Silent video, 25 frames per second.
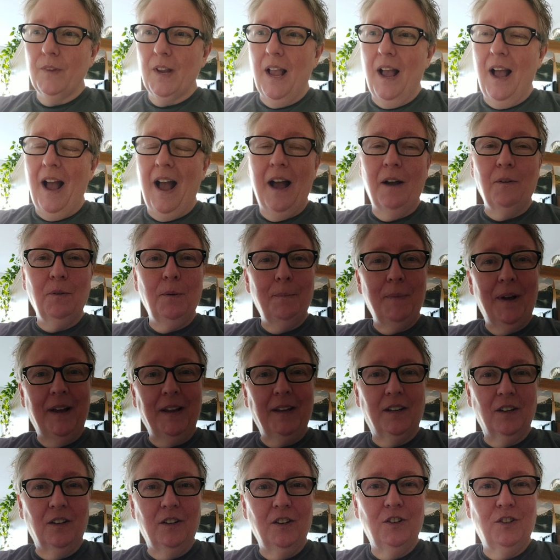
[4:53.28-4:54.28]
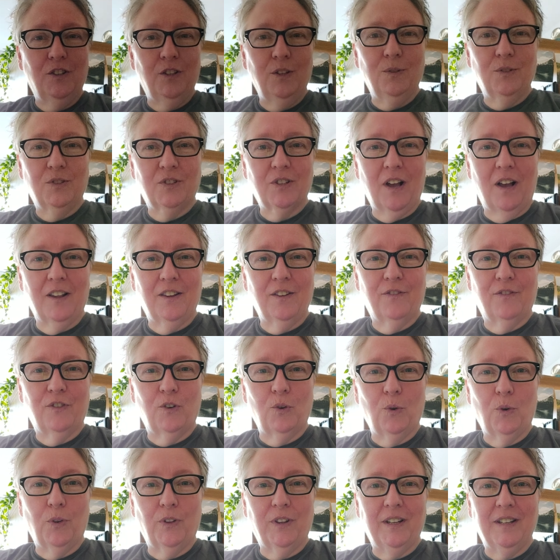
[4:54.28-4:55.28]
how am I going to do signs
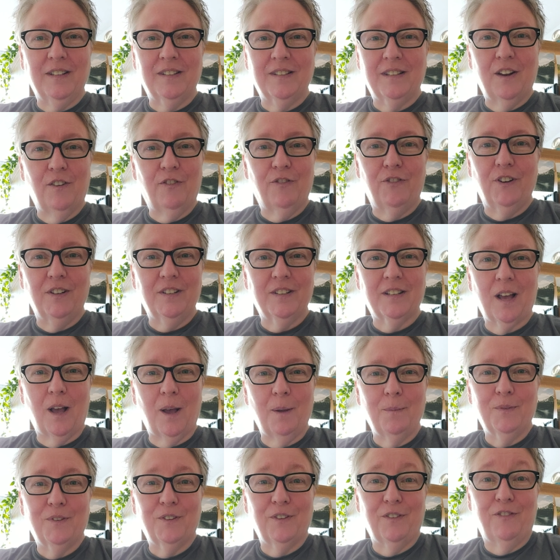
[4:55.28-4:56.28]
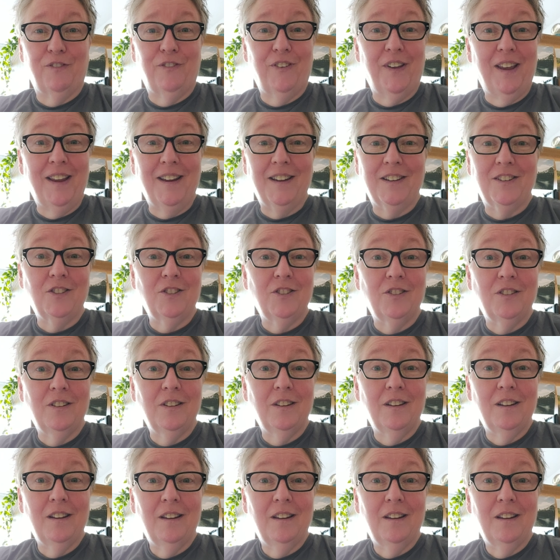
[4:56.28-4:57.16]
for all these different types of fish?